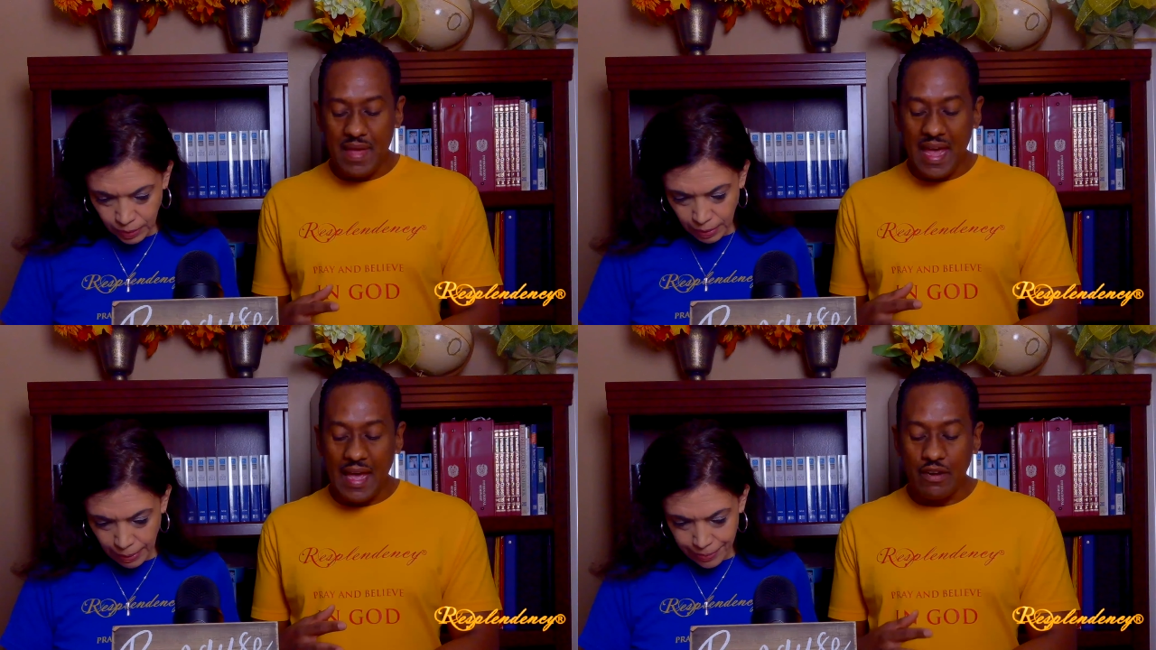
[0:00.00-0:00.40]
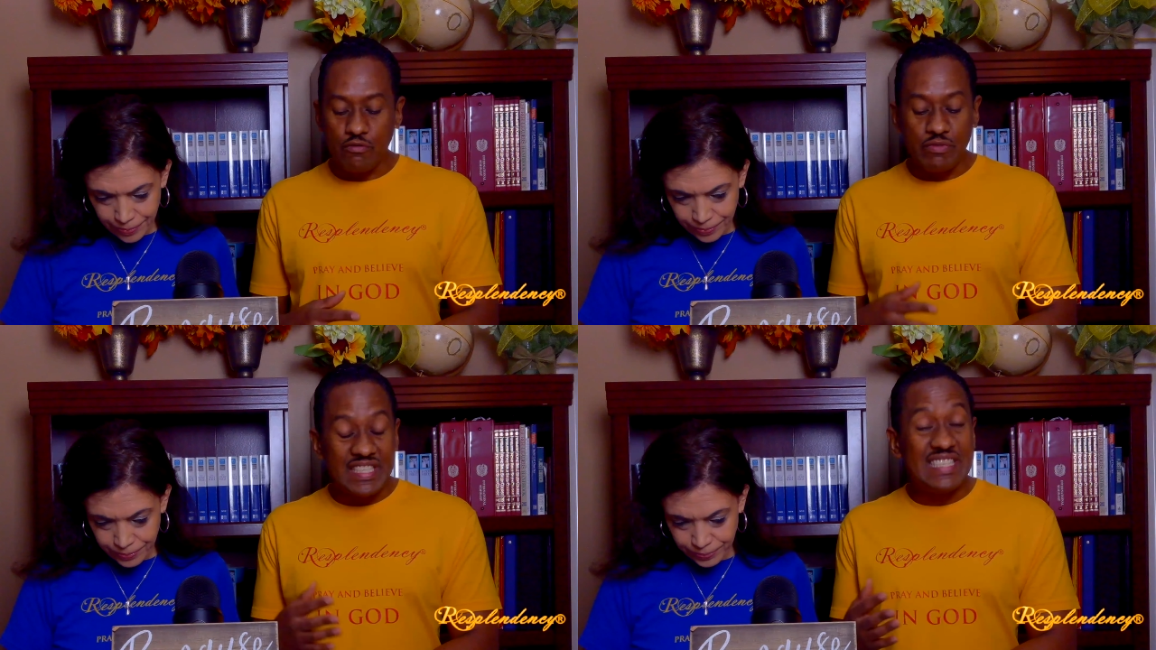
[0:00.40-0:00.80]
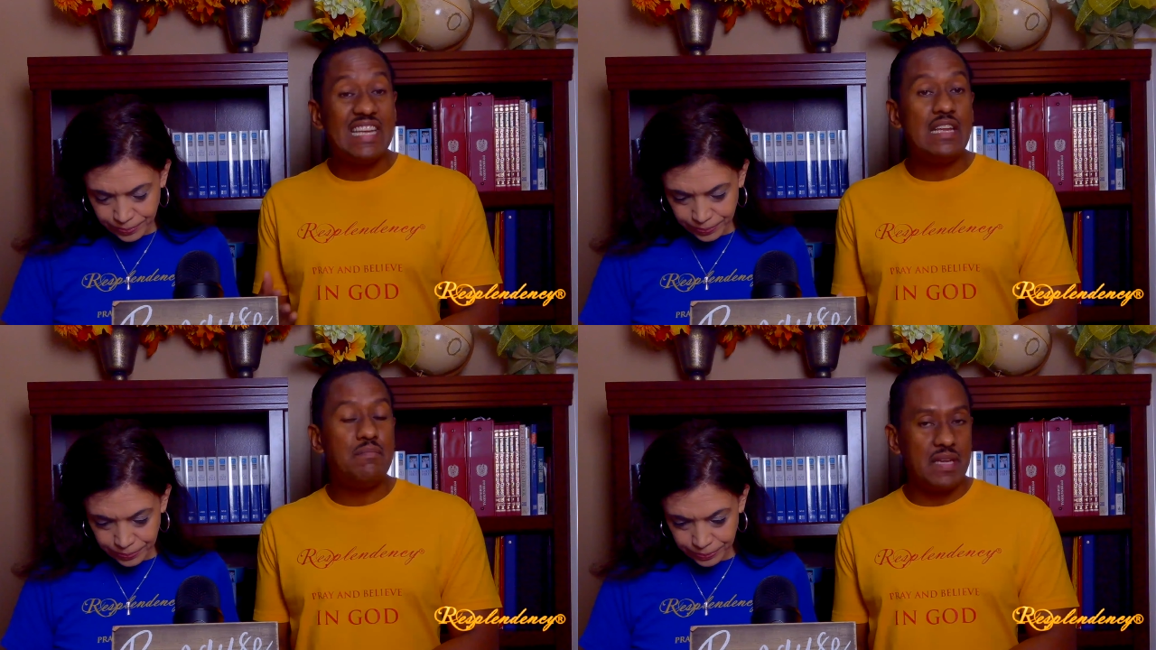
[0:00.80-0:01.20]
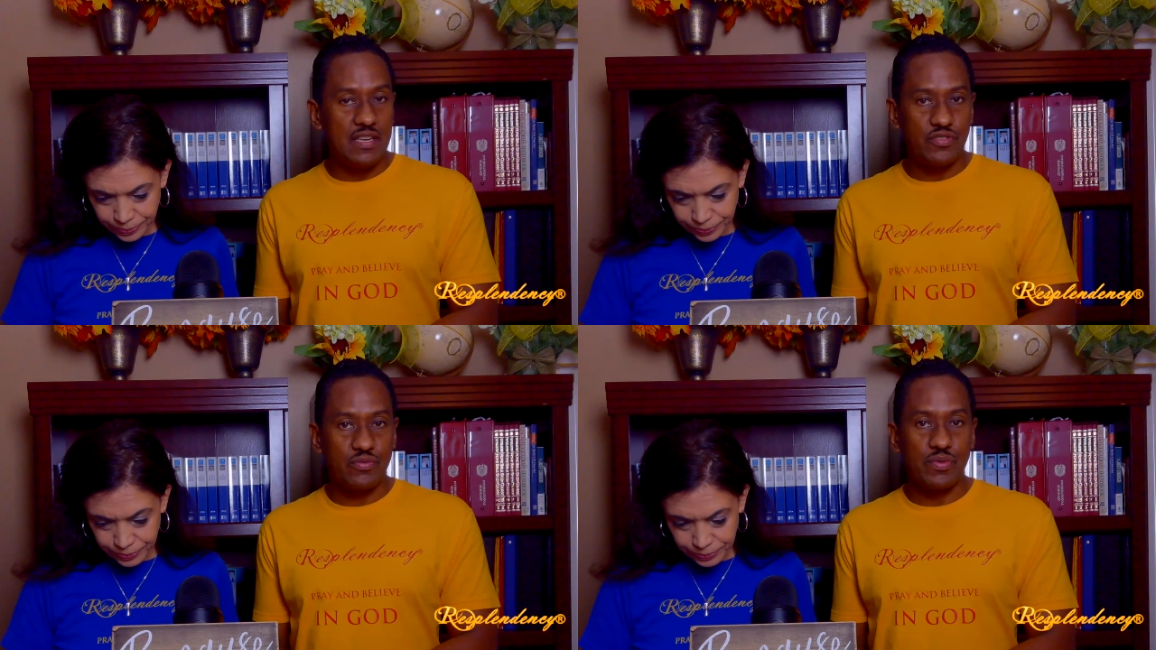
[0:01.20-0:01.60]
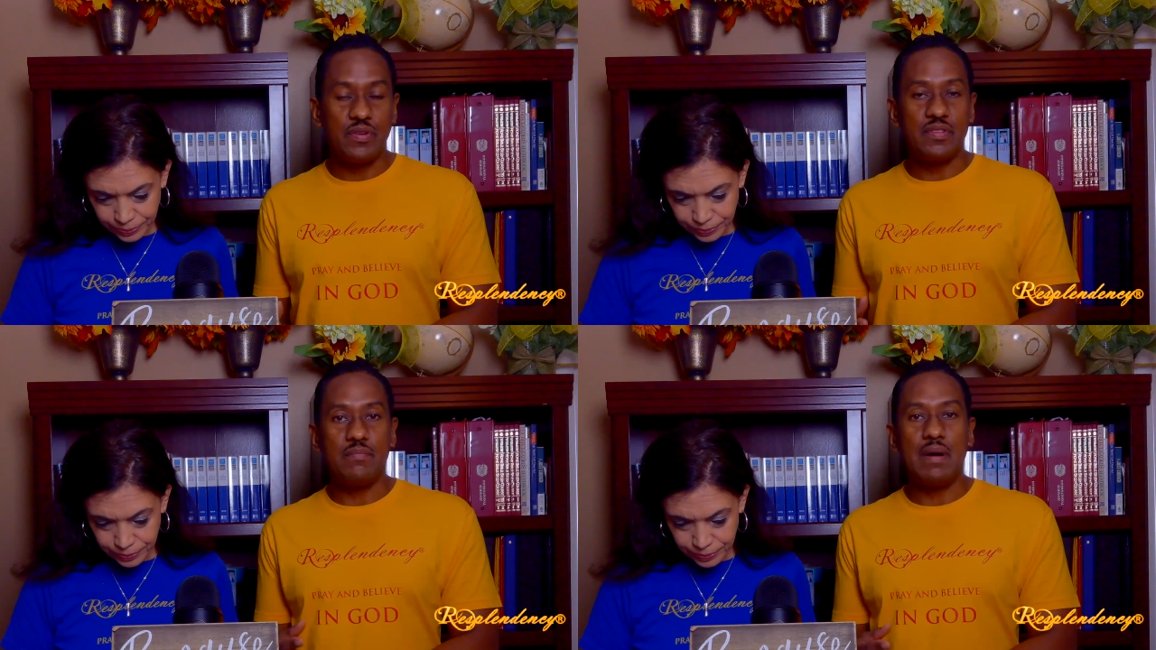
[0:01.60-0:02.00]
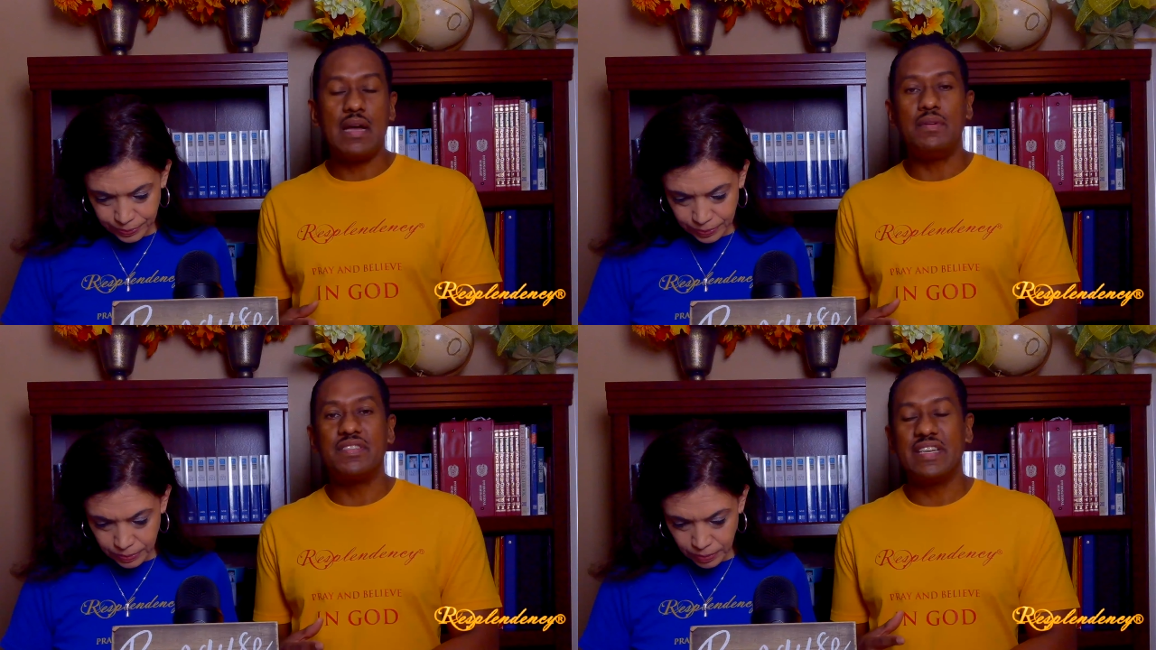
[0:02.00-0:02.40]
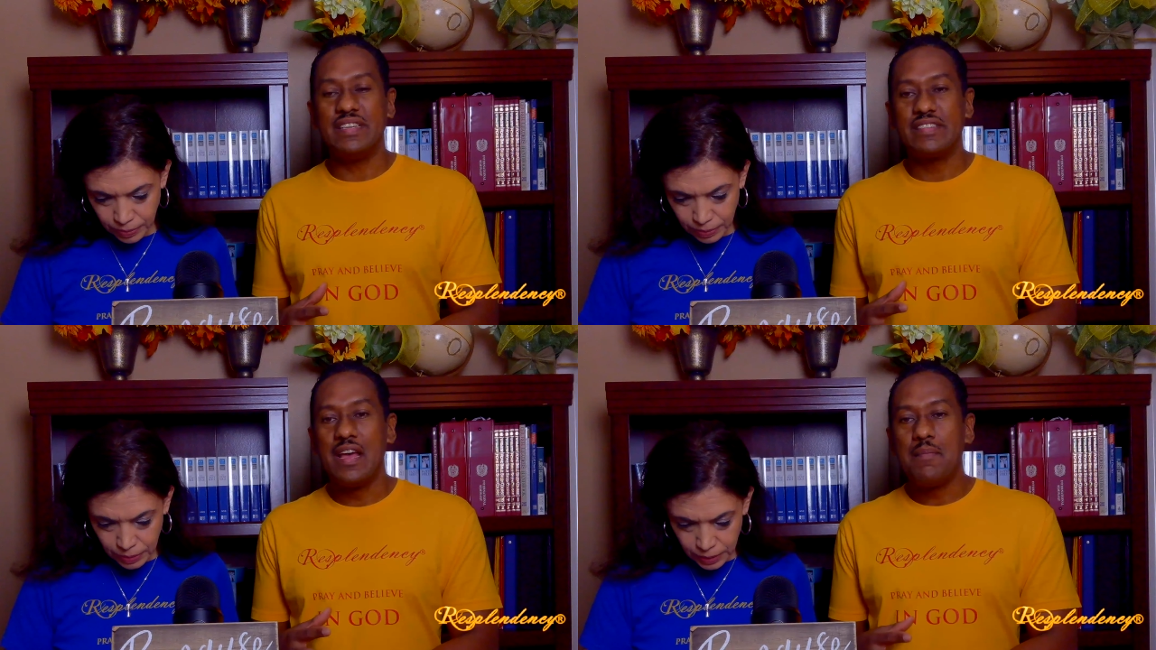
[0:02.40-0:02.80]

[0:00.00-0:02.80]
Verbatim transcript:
Speaker 1: and redeem Israel, the Bible says.